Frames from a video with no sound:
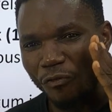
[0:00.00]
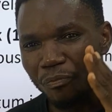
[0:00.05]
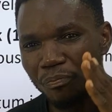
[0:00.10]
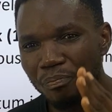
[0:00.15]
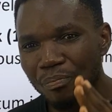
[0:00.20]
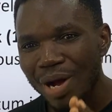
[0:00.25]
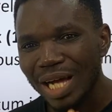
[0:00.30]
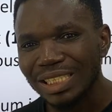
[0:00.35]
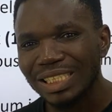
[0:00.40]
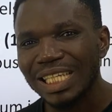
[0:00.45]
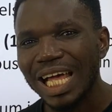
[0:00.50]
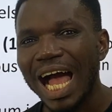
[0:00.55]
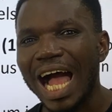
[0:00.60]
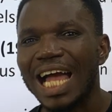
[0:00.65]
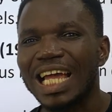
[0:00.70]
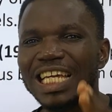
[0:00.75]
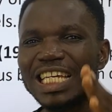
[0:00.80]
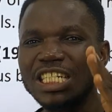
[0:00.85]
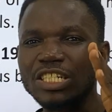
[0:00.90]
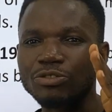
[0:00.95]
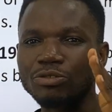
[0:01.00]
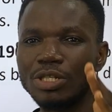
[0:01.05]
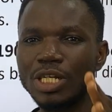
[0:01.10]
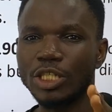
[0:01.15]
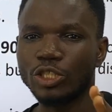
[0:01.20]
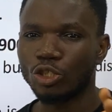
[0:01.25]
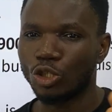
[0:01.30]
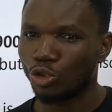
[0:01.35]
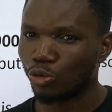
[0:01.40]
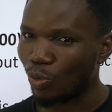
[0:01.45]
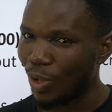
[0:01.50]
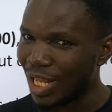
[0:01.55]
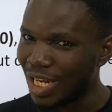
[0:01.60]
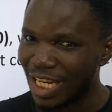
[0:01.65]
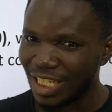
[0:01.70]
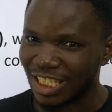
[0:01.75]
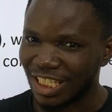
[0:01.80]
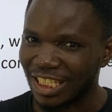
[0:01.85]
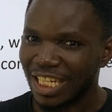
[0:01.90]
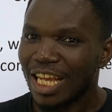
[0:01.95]
matter in relation to
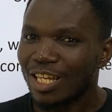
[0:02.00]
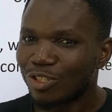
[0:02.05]
energy.